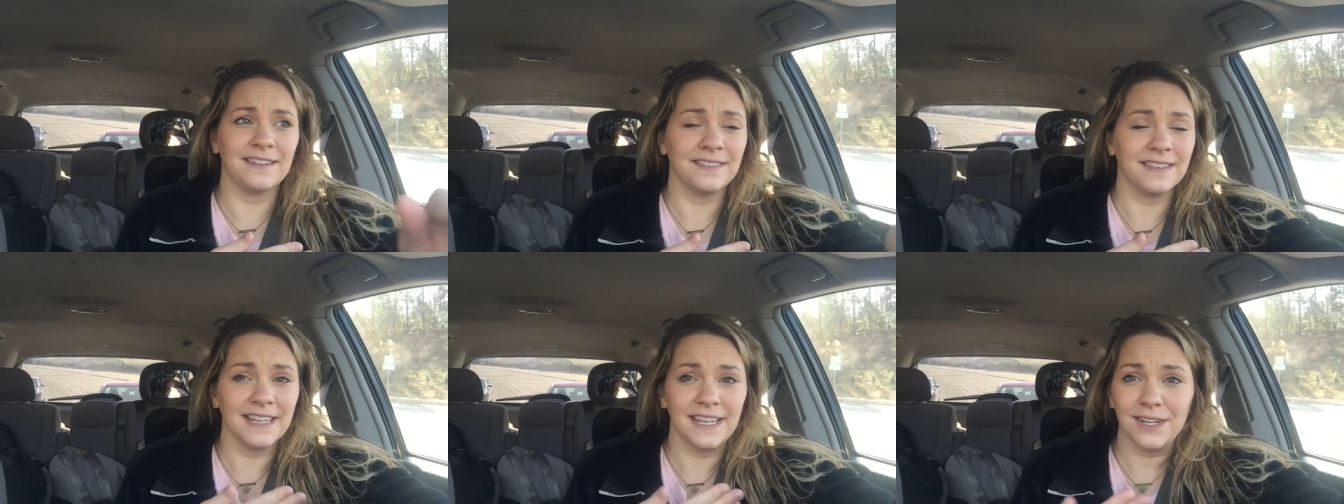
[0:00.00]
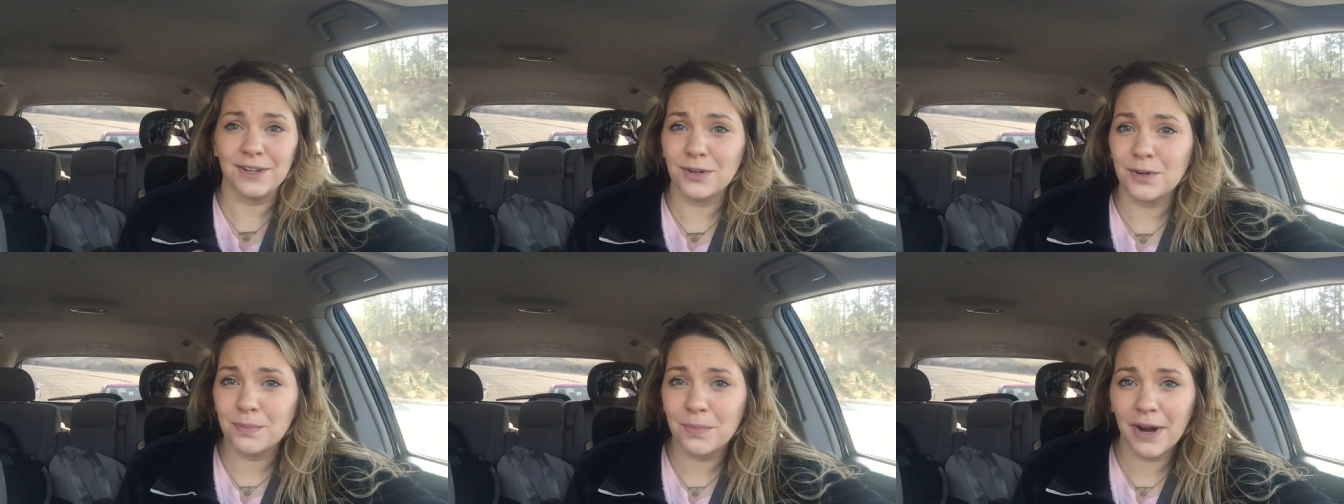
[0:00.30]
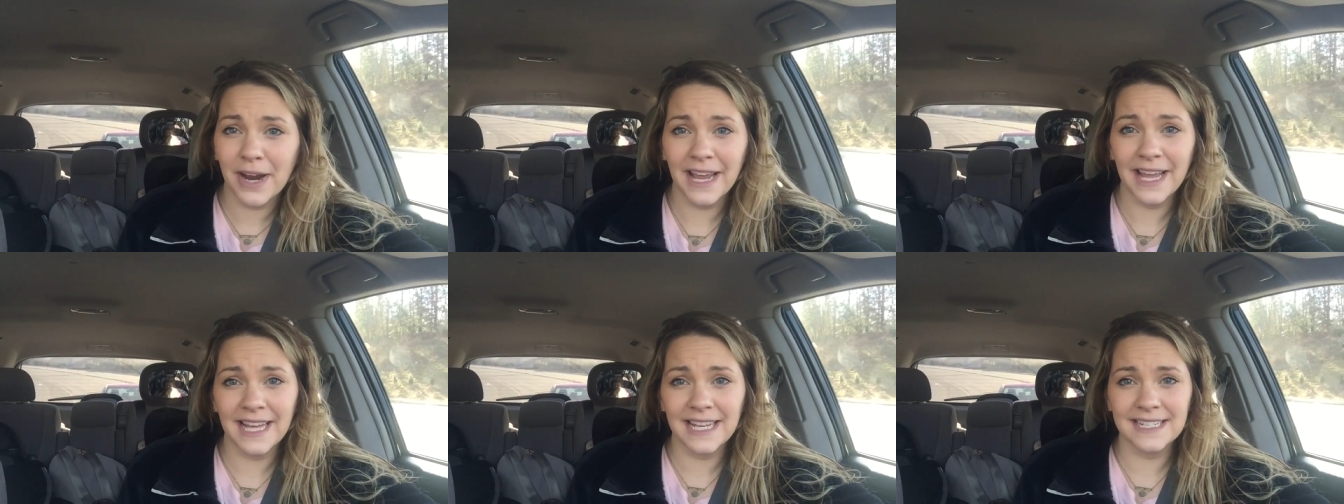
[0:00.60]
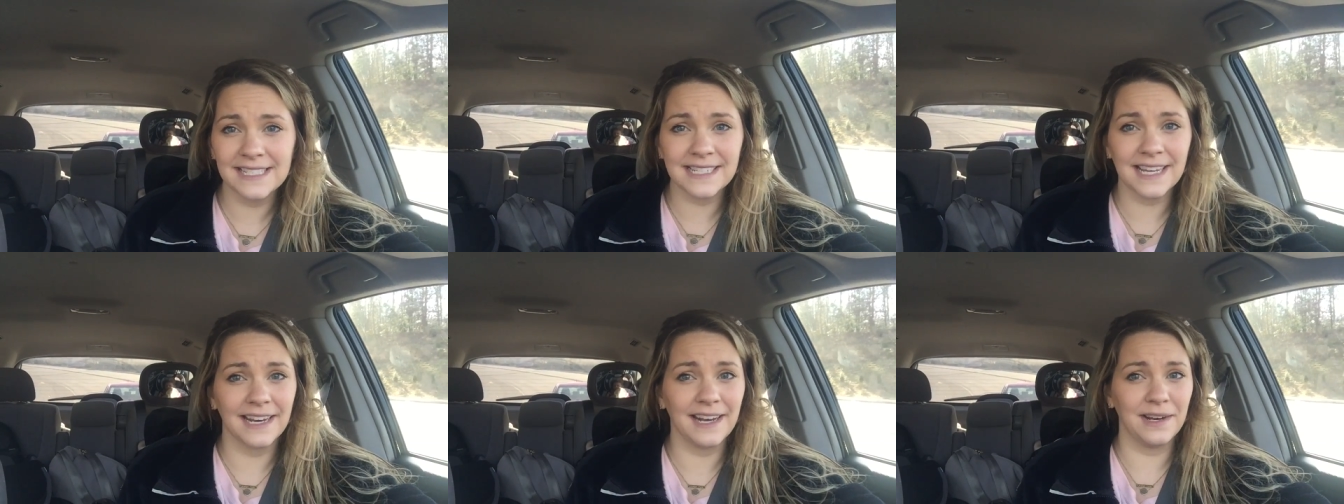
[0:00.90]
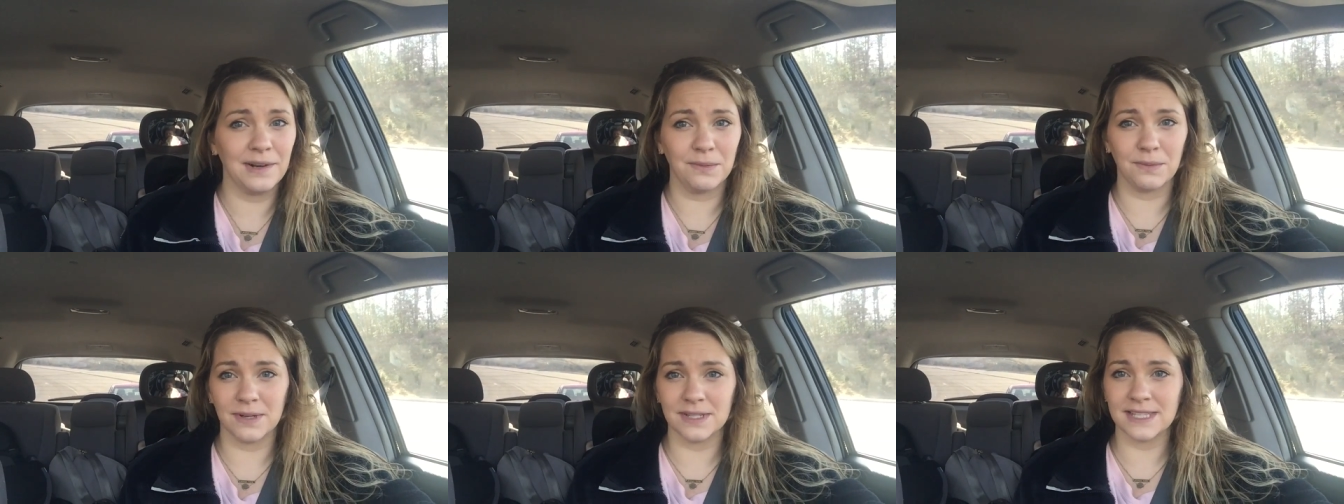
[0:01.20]
Lidl brand and
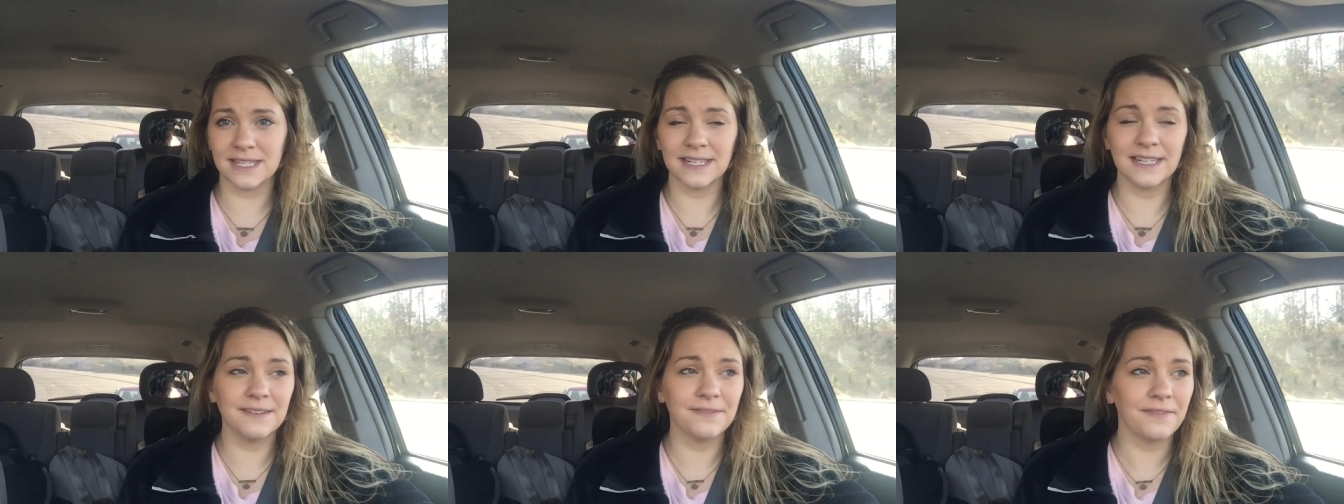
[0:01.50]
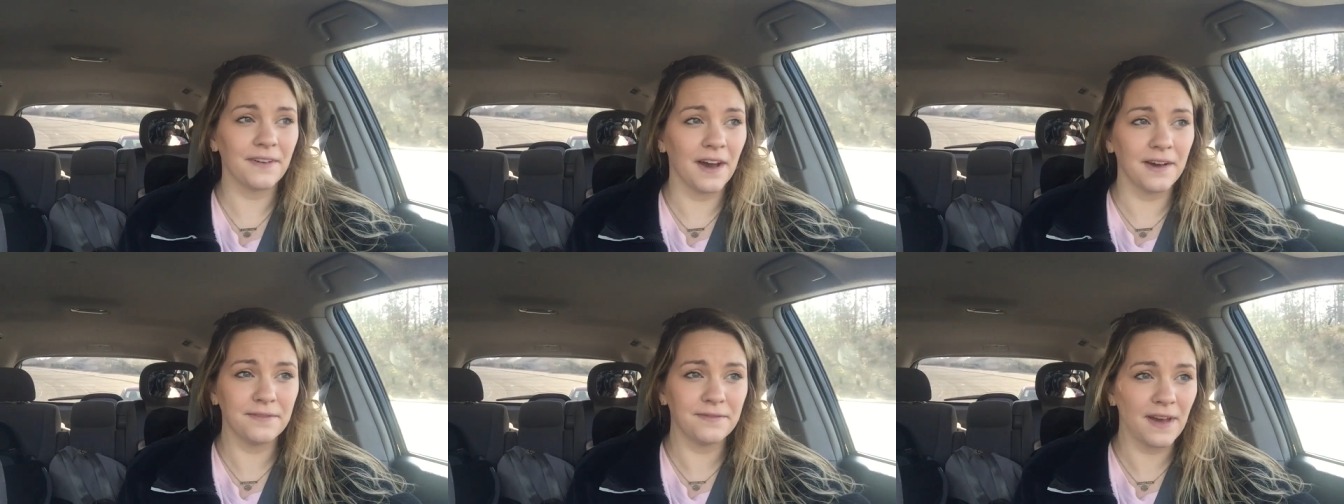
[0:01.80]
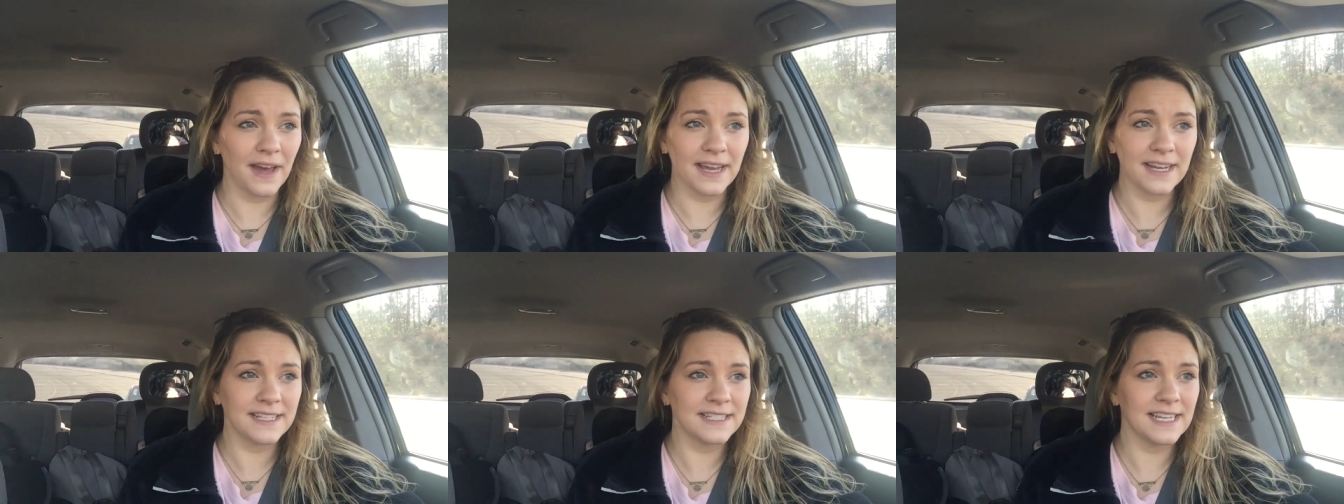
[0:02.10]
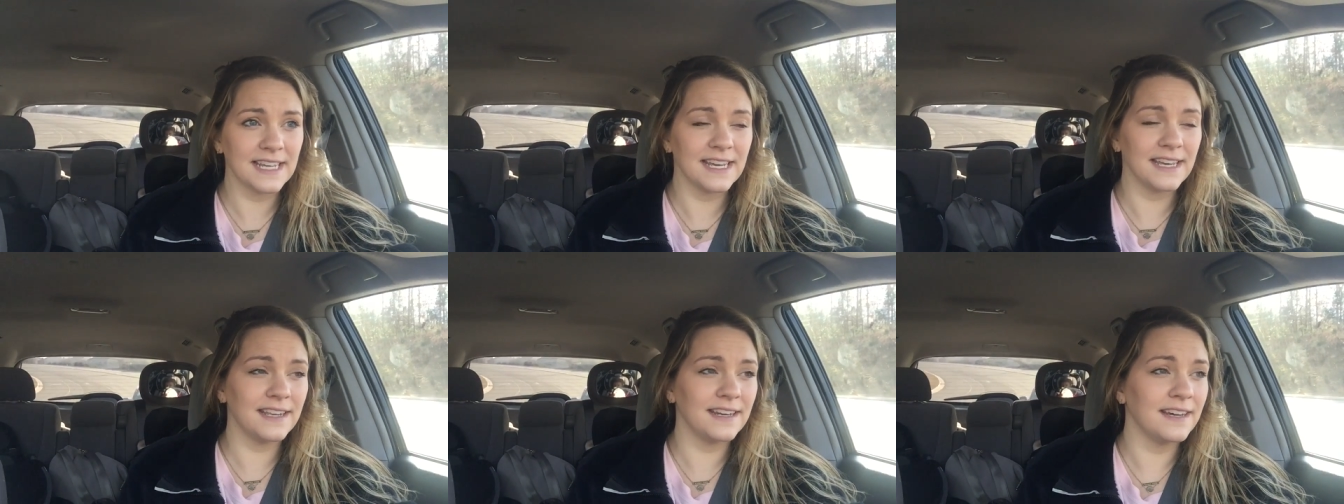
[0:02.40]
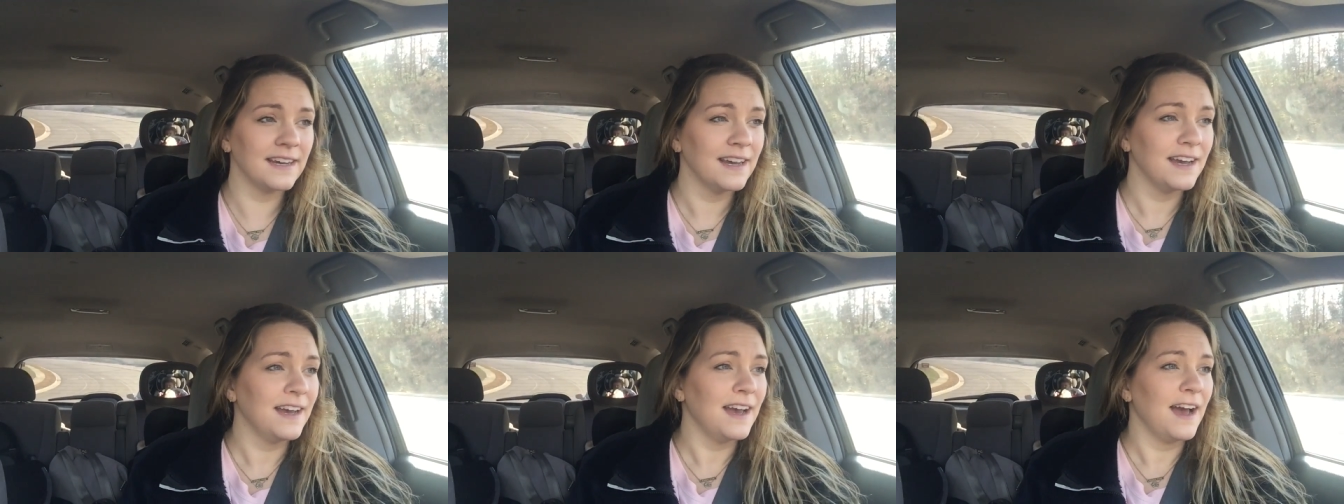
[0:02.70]
it wasn't affected,